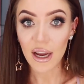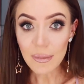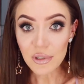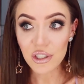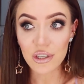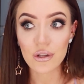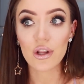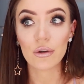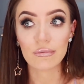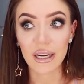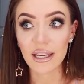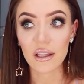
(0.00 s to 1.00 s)
And I'm still
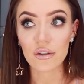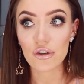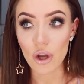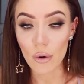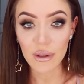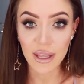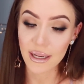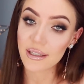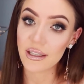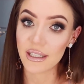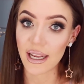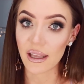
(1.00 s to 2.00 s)
a regular Joe at the end
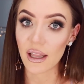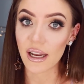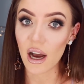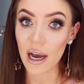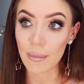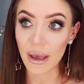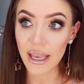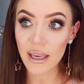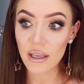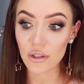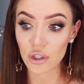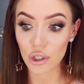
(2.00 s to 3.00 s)
of the day. Like I
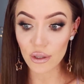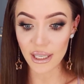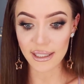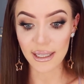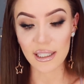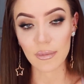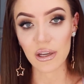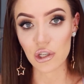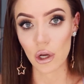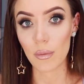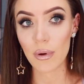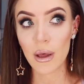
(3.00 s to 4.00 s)
may do this as my
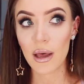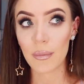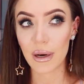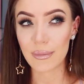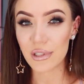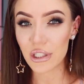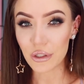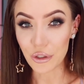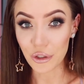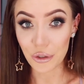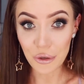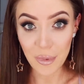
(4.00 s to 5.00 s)
job, but I'm still a
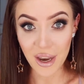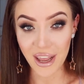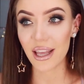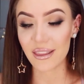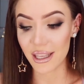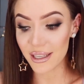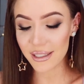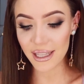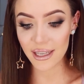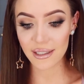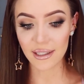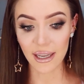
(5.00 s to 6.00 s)
human and these
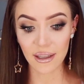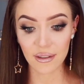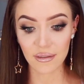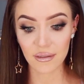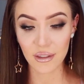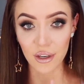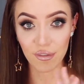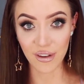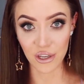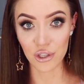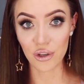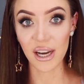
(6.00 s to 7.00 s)
things like that
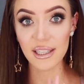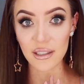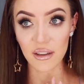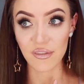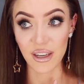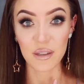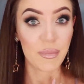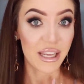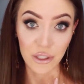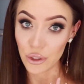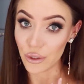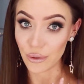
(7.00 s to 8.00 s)
affect you guys affect
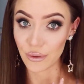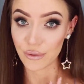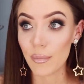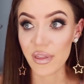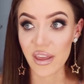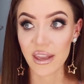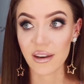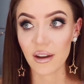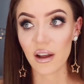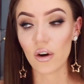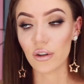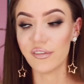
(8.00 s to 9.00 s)
me too. But
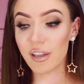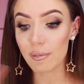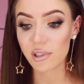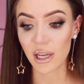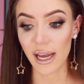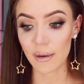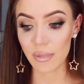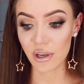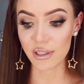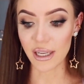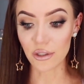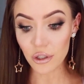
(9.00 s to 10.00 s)
then on the flip side,
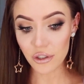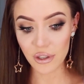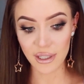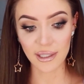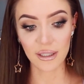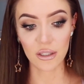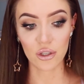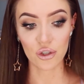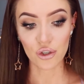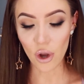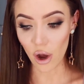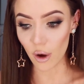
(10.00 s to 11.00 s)
because I do this as a
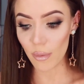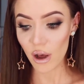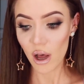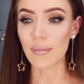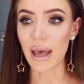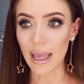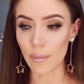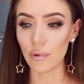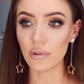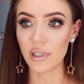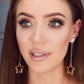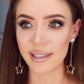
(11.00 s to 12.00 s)
job, I'm
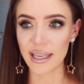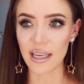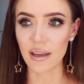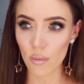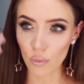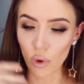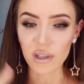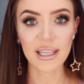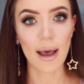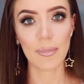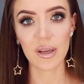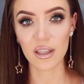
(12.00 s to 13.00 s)
able to see what's
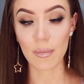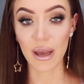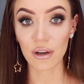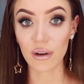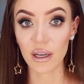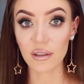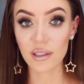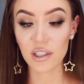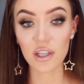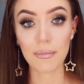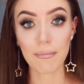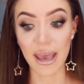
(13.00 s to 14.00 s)
happening in the background
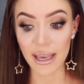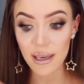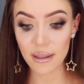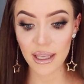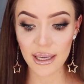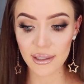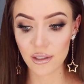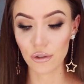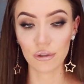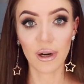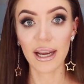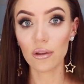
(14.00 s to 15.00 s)
to make these
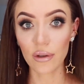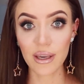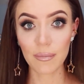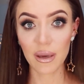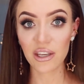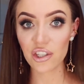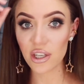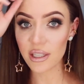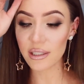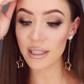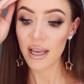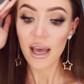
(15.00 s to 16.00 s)
great looking
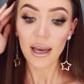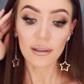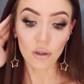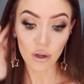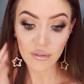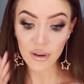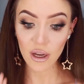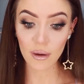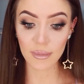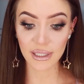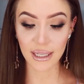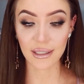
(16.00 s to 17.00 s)
pictures. A lot of it
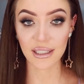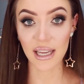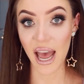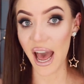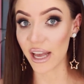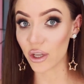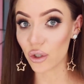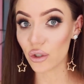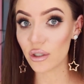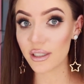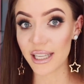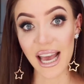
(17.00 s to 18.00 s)
comes down to
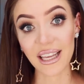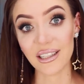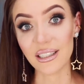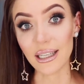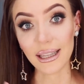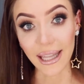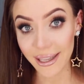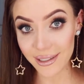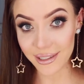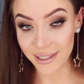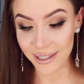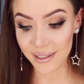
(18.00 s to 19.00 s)
angles and
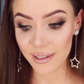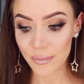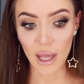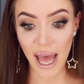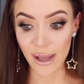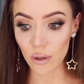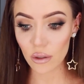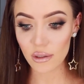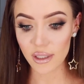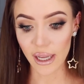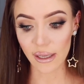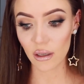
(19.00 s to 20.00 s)
lenses.
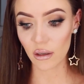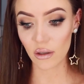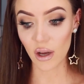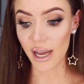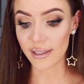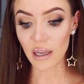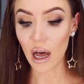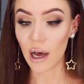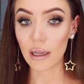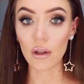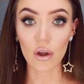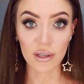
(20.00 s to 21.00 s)
Angles, like guys,
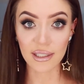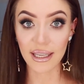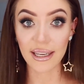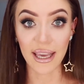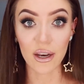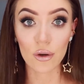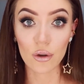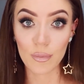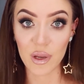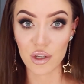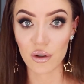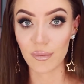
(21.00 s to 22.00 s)
I'll honestly, to get a good
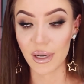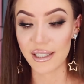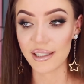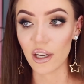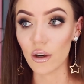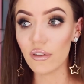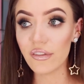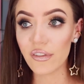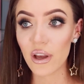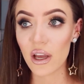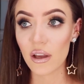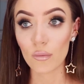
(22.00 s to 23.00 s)
picture of myself
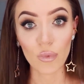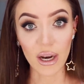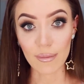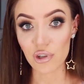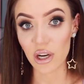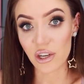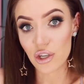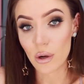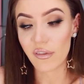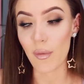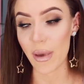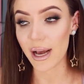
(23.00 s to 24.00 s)
when I'm trying to show
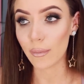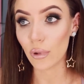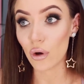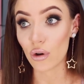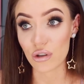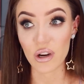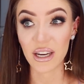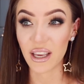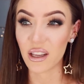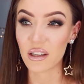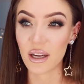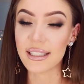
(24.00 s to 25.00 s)
off a makeup look or trying to
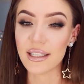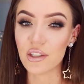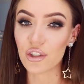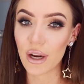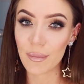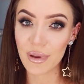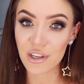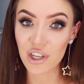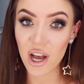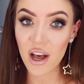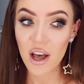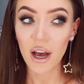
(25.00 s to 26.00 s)
get a nice Instagram
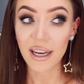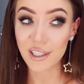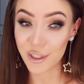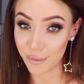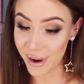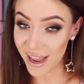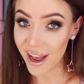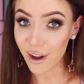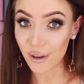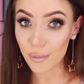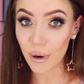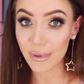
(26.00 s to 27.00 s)
picture, I swear
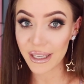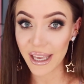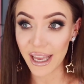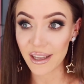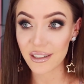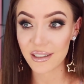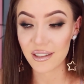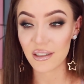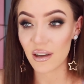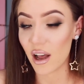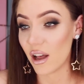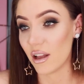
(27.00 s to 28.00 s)
I'll get
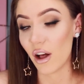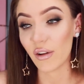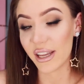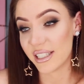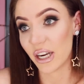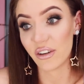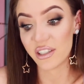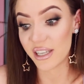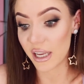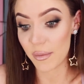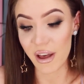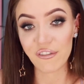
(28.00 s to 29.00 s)
Darren to
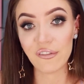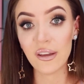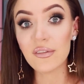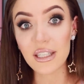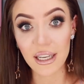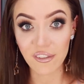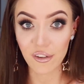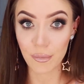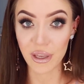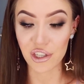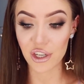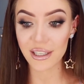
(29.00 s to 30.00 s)
take about 50 different
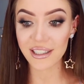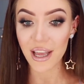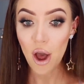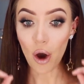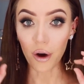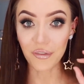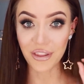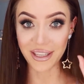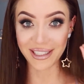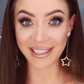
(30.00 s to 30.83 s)
pictures of the